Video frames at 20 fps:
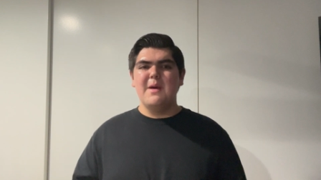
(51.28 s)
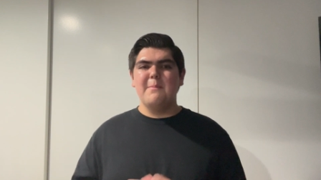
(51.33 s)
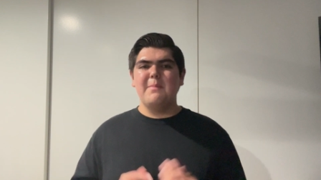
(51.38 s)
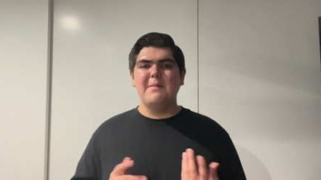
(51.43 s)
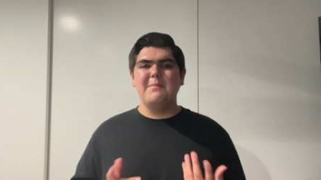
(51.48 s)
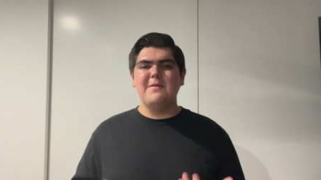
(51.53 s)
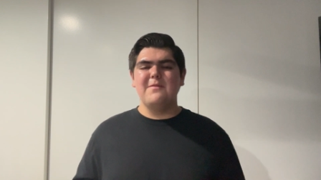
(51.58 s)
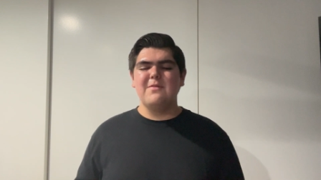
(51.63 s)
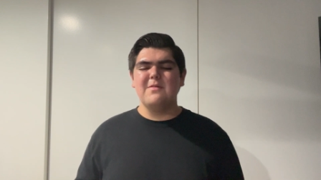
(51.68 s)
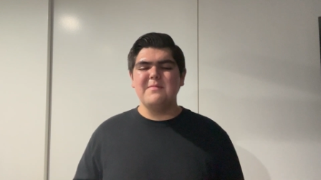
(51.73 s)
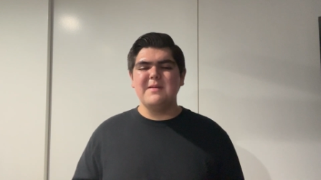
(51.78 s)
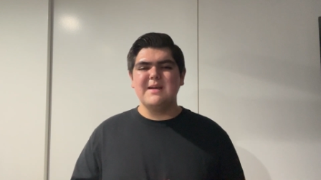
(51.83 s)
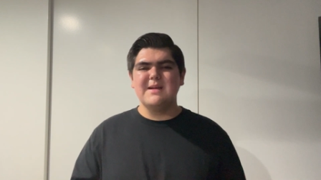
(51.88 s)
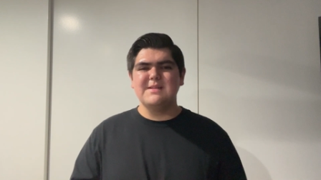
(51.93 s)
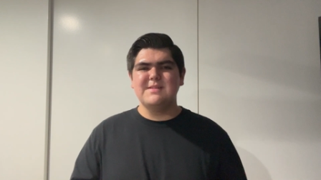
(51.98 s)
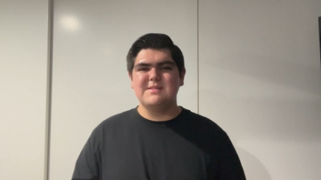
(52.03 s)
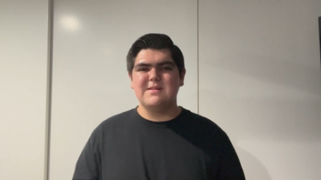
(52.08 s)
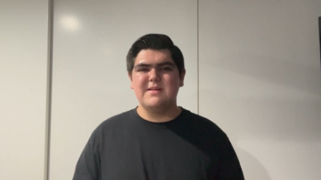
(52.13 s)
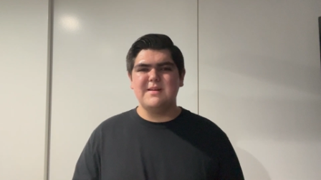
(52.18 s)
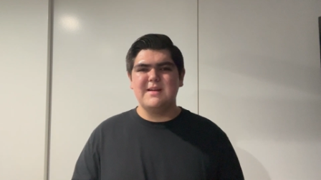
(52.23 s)
But before we
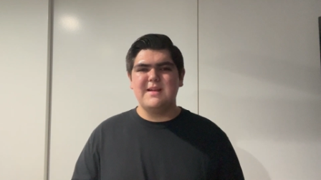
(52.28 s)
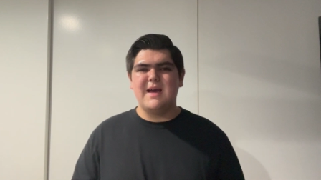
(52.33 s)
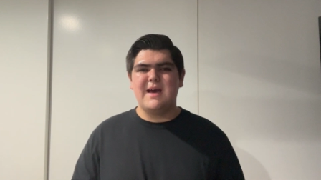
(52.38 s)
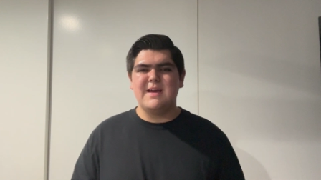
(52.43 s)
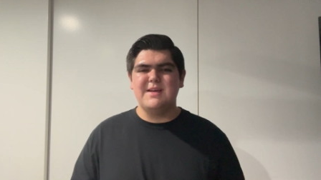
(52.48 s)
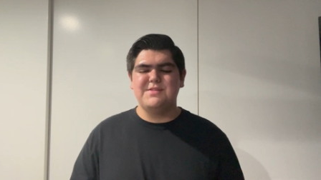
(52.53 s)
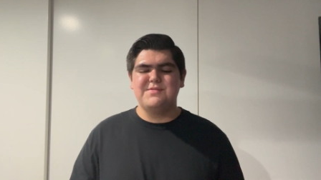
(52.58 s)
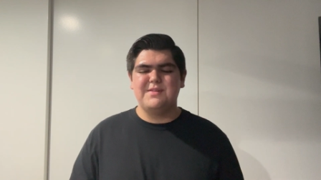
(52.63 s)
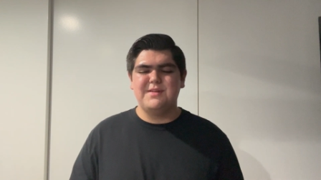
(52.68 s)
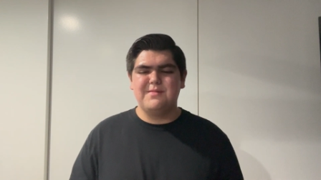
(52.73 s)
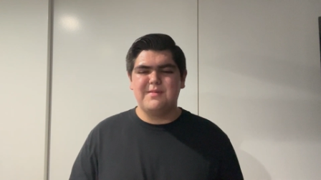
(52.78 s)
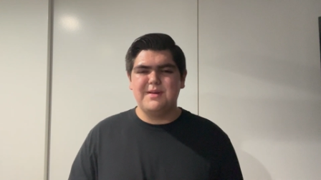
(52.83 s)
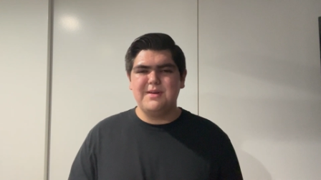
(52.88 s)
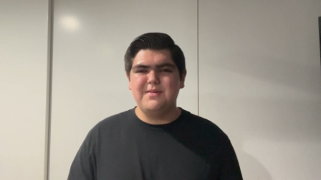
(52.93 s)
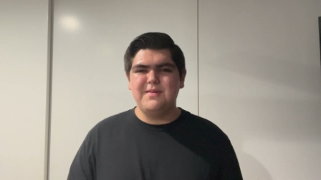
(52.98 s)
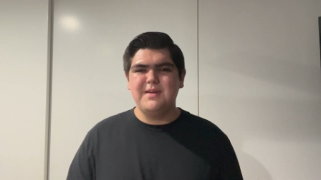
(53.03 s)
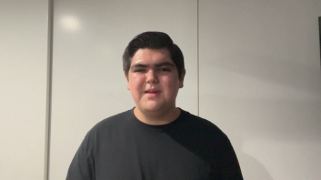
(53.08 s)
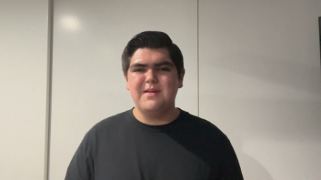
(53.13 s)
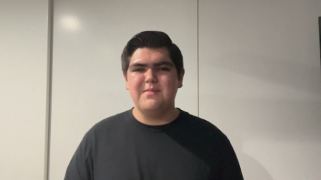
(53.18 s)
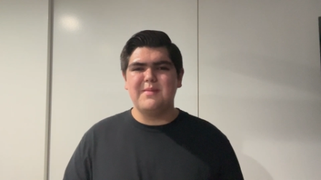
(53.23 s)
get started, hi 21 anyone
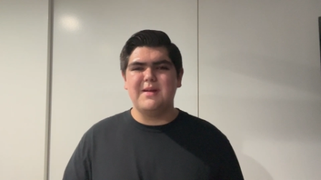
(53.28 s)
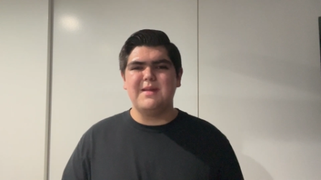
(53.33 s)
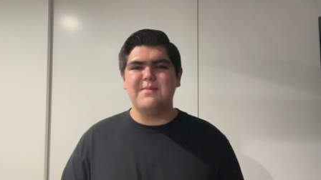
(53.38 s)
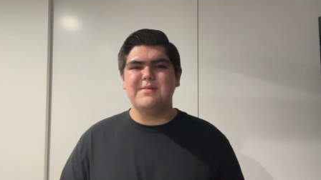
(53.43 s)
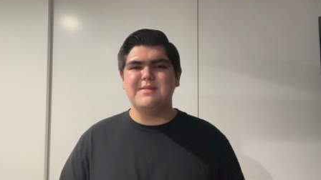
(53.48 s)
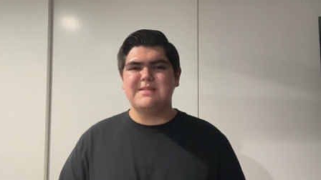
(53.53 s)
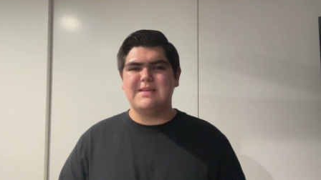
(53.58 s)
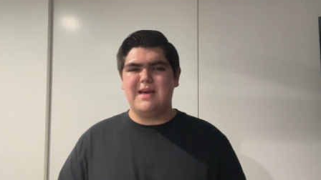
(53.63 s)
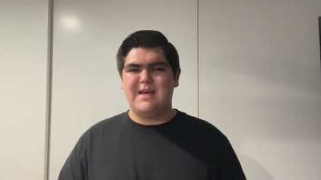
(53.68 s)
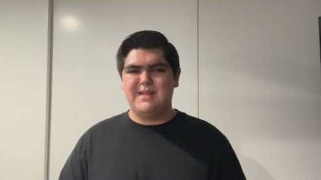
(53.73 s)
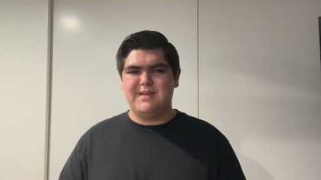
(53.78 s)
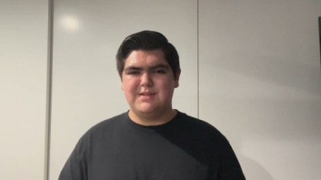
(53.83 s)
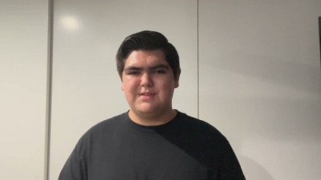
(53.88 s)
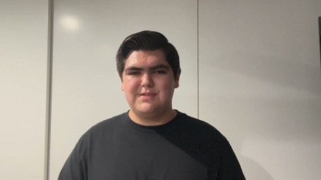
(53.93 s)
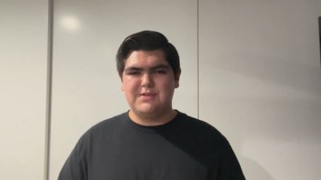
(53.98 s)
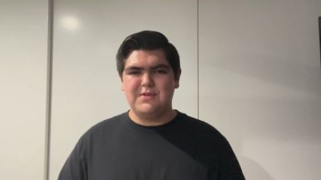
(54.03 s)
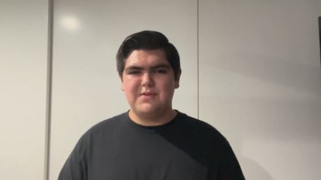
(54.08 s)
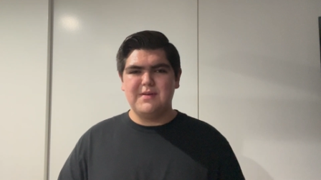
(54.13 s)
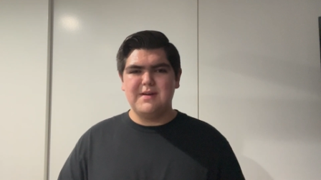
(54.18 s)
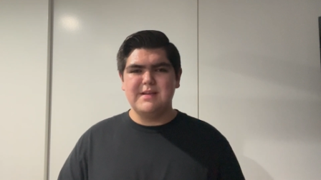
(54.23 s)
new here, my name is
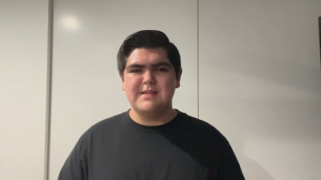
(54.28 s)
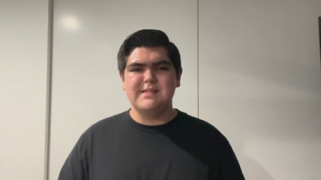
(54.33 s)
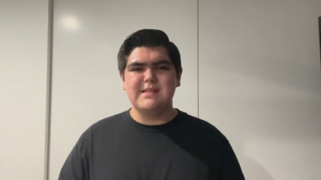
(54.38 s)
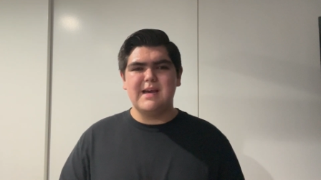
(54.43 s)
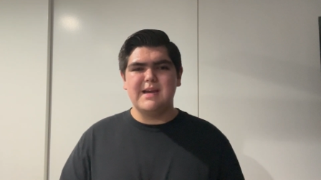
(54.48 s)
Alex Torres.